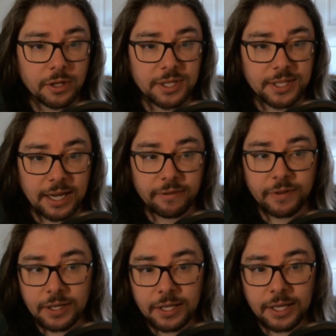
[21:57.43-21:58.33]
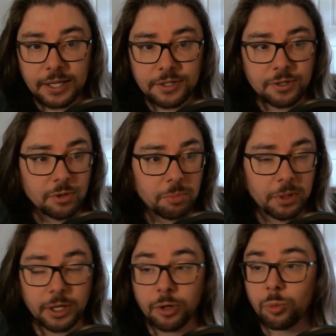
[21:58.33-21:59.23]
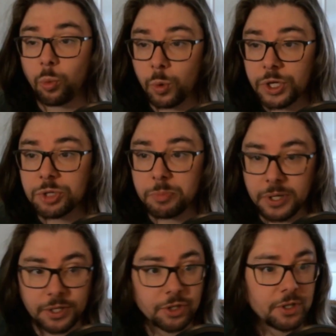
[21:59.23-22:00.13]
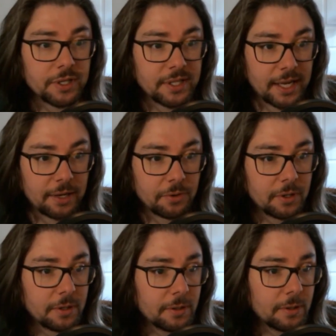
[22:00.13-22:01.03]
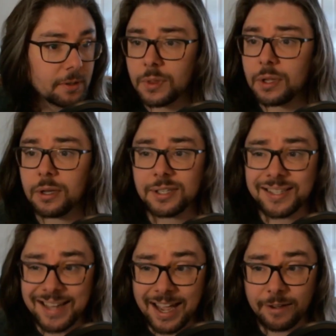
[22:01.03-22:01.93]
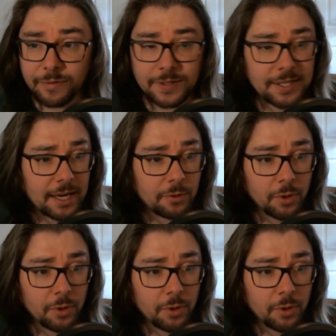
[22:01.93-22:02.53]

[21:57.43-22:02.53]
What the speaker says: the staff indicates to the player which pitch to sound. A staff is how